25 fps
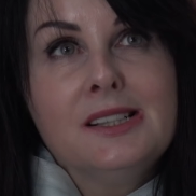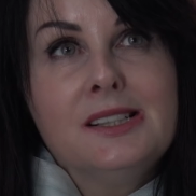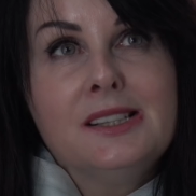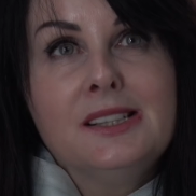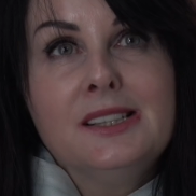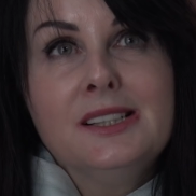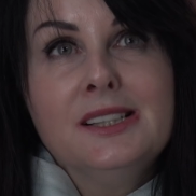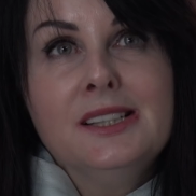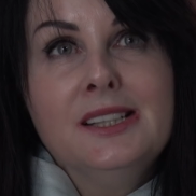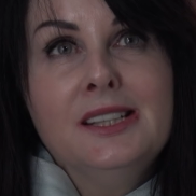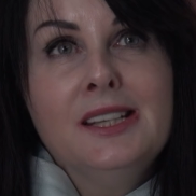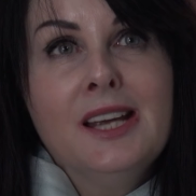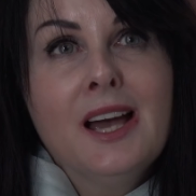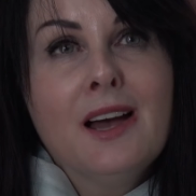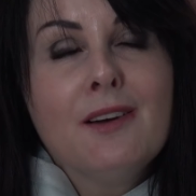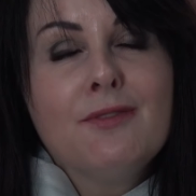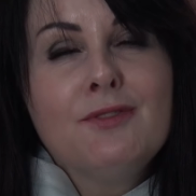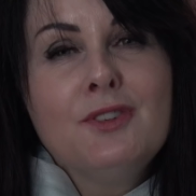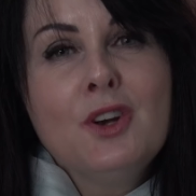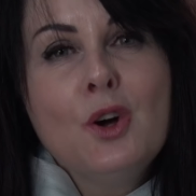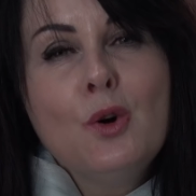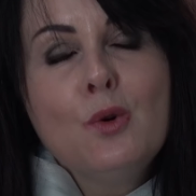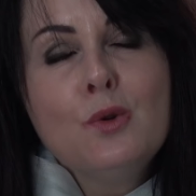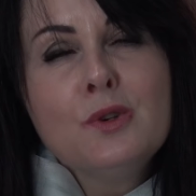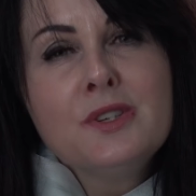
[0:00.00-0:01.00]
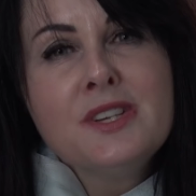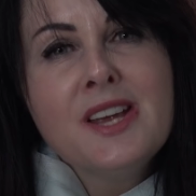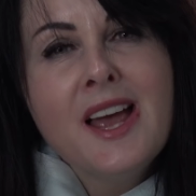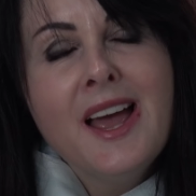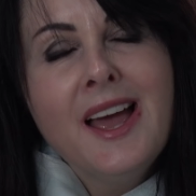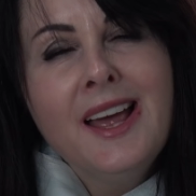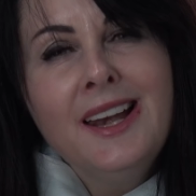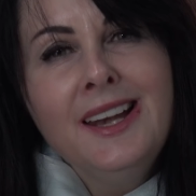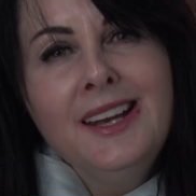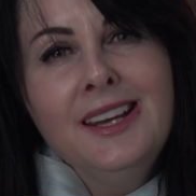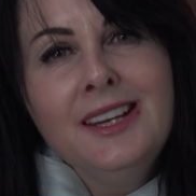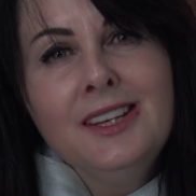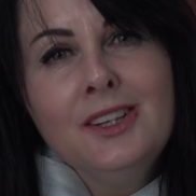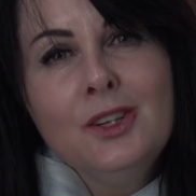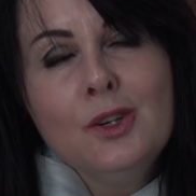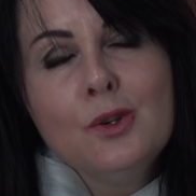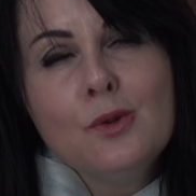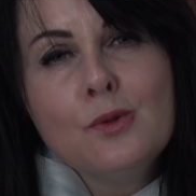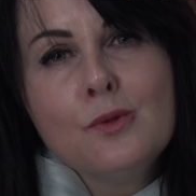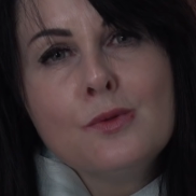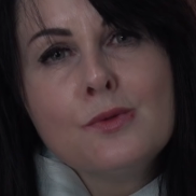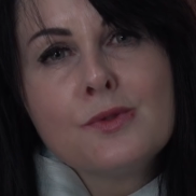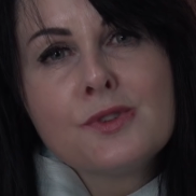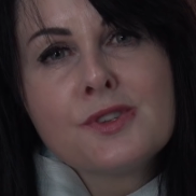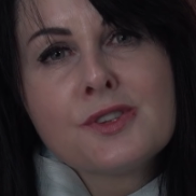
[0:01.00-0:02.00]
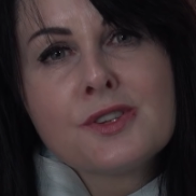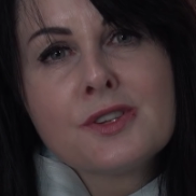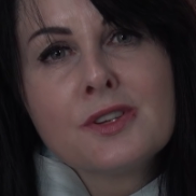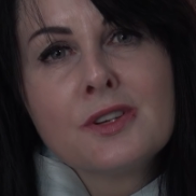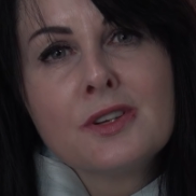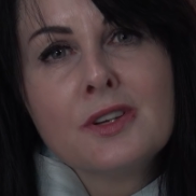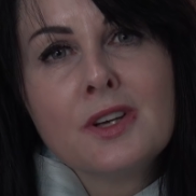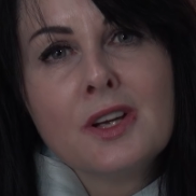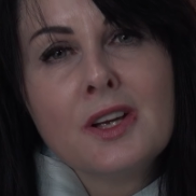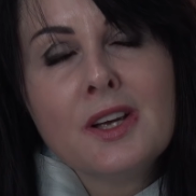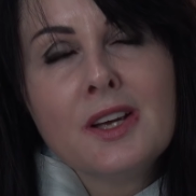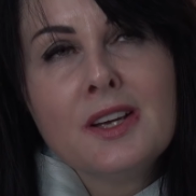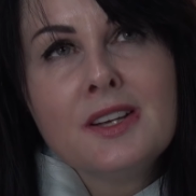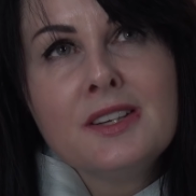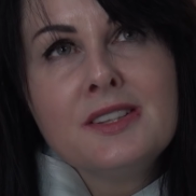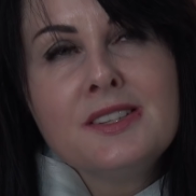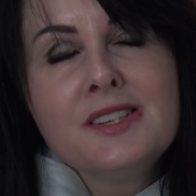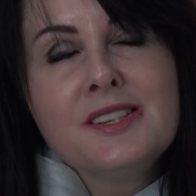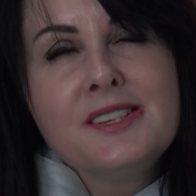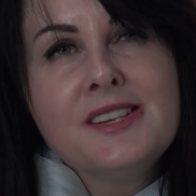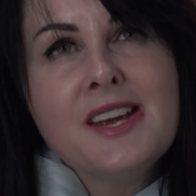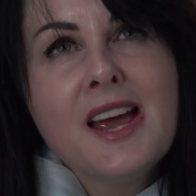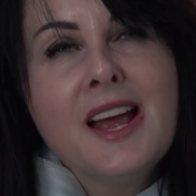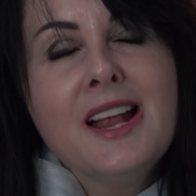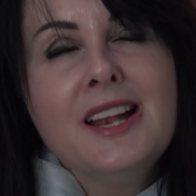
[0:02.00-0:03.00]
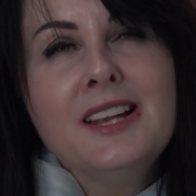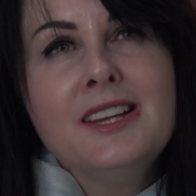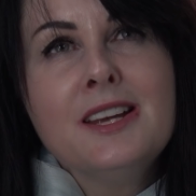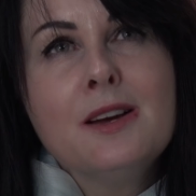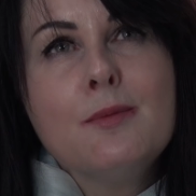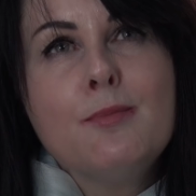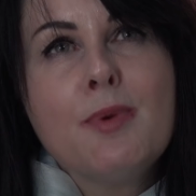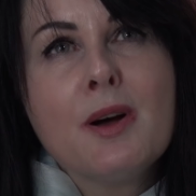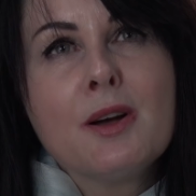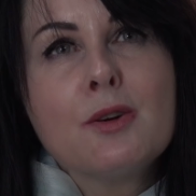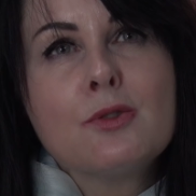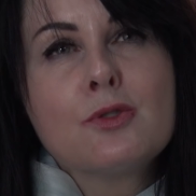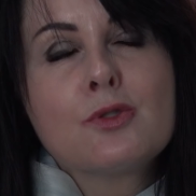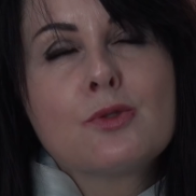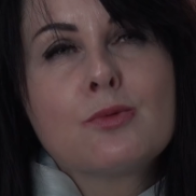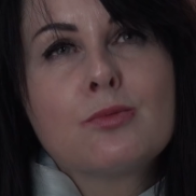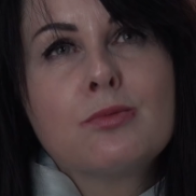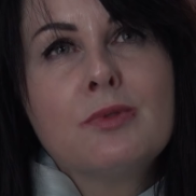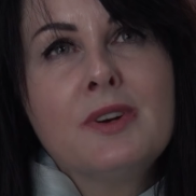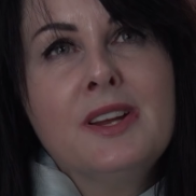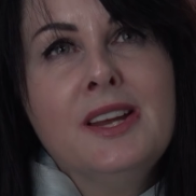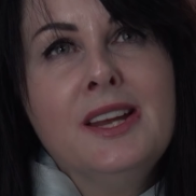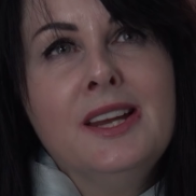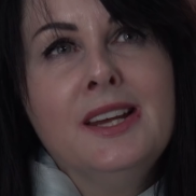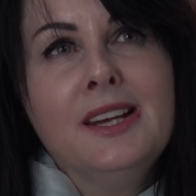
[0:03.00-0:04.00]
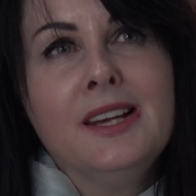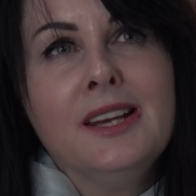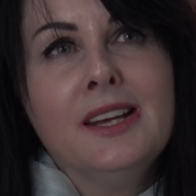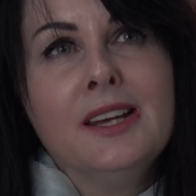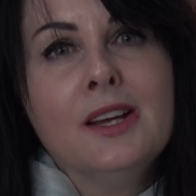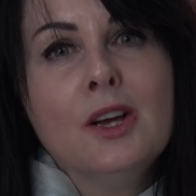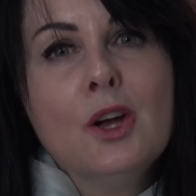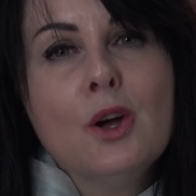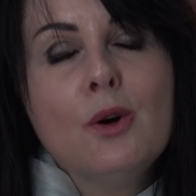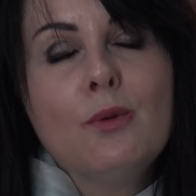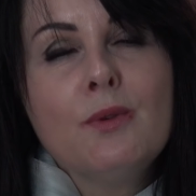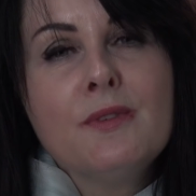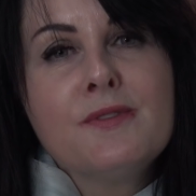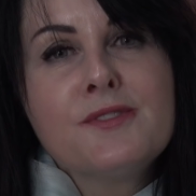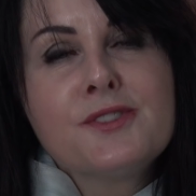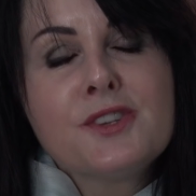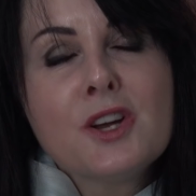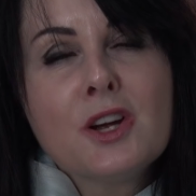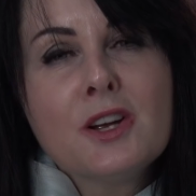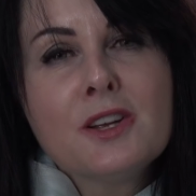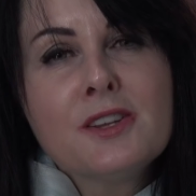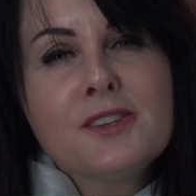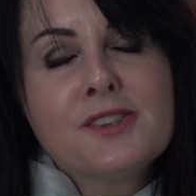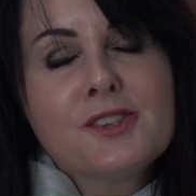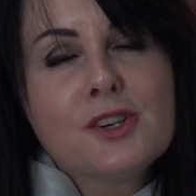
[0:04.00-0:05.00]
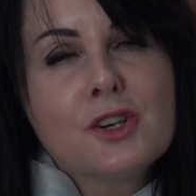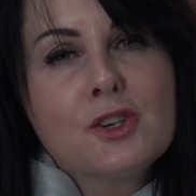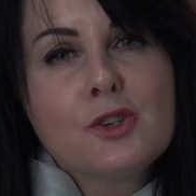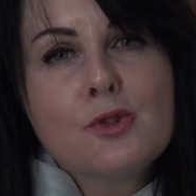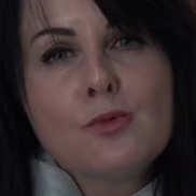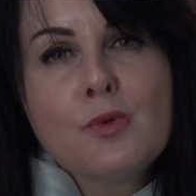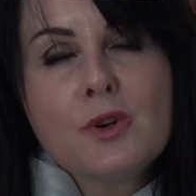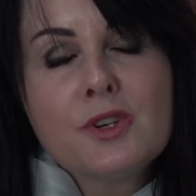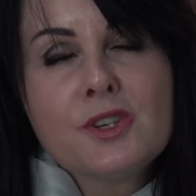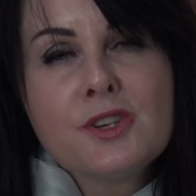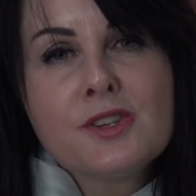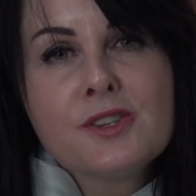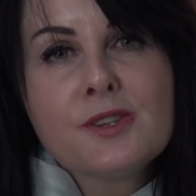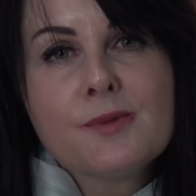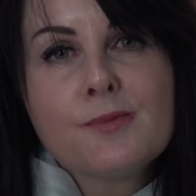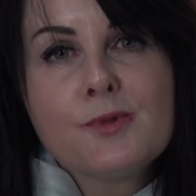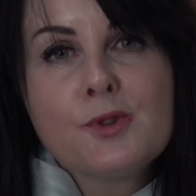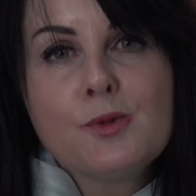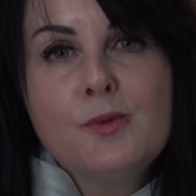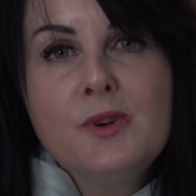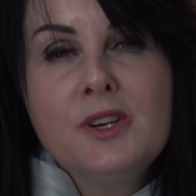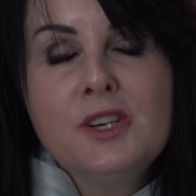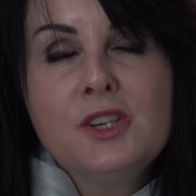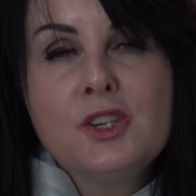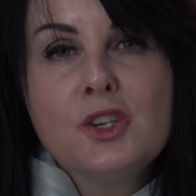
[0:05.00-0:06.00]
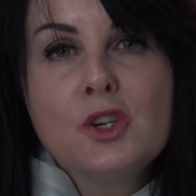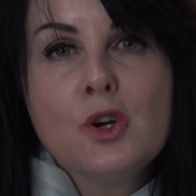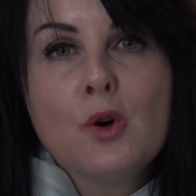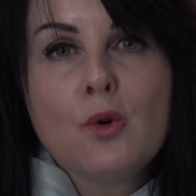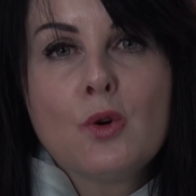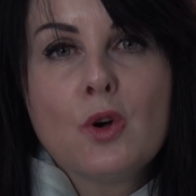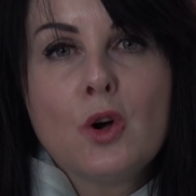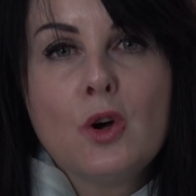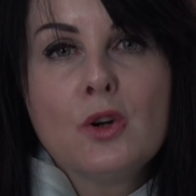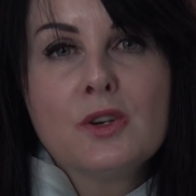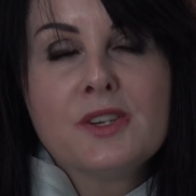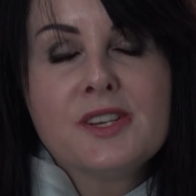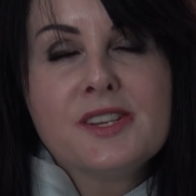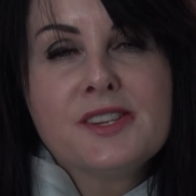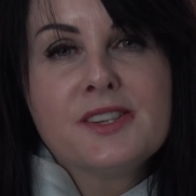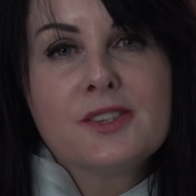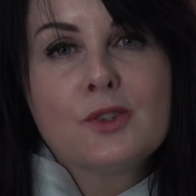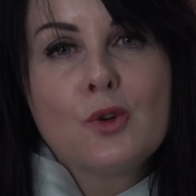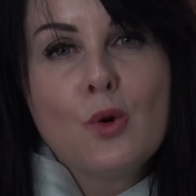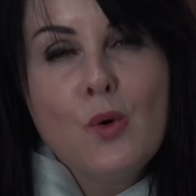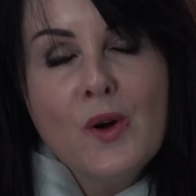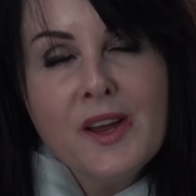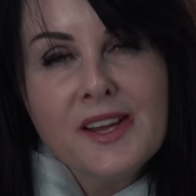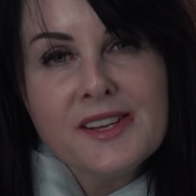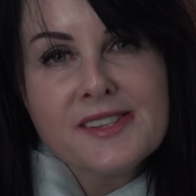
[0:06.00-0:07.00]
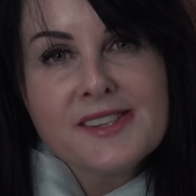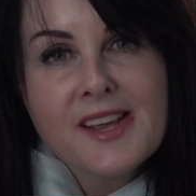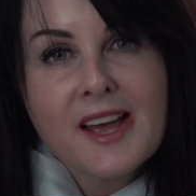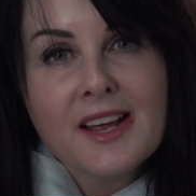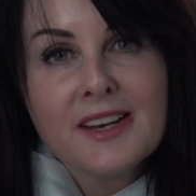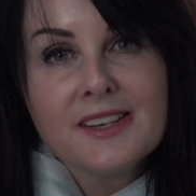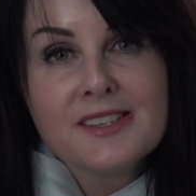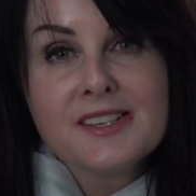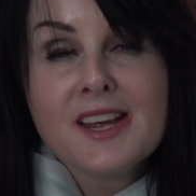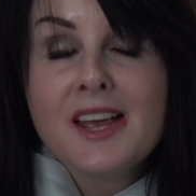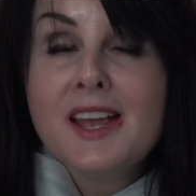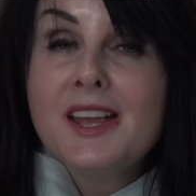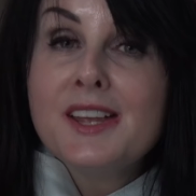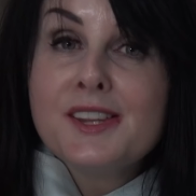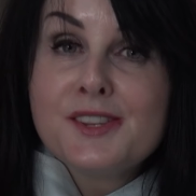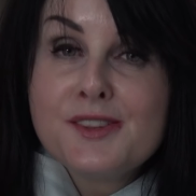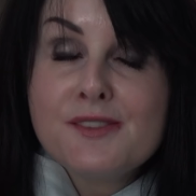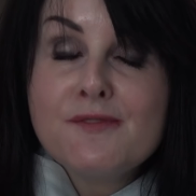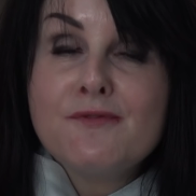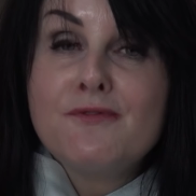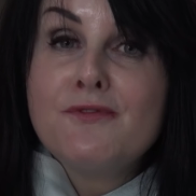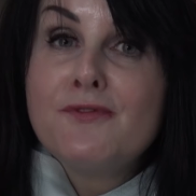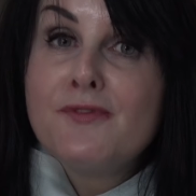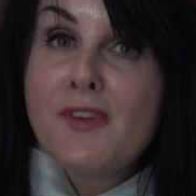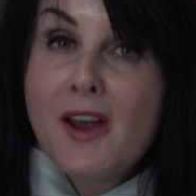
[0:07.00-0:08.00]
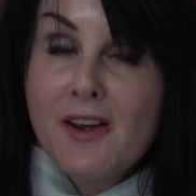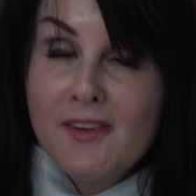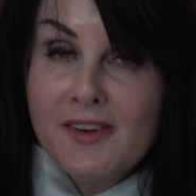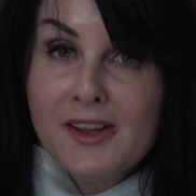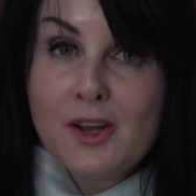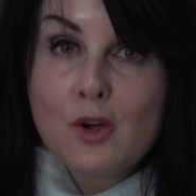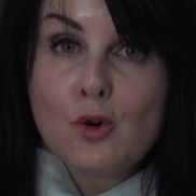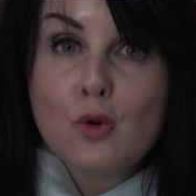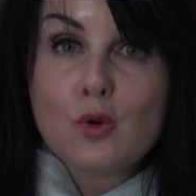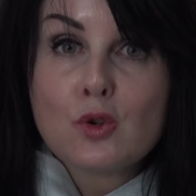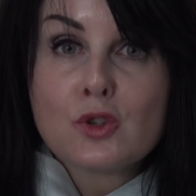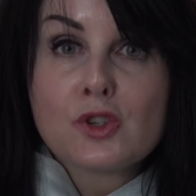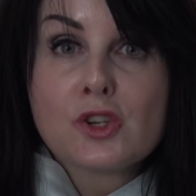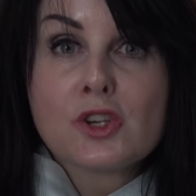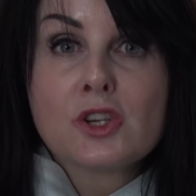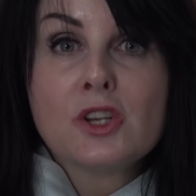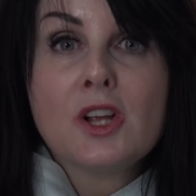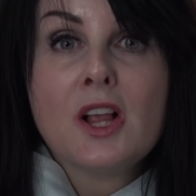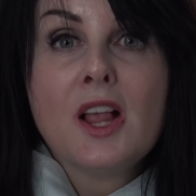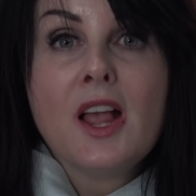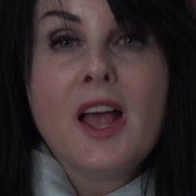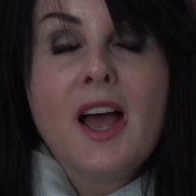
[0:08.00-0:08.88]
I have no telly news to tell you about really. We've start, started watching some Swedish show called Is It Quicksand? Very good.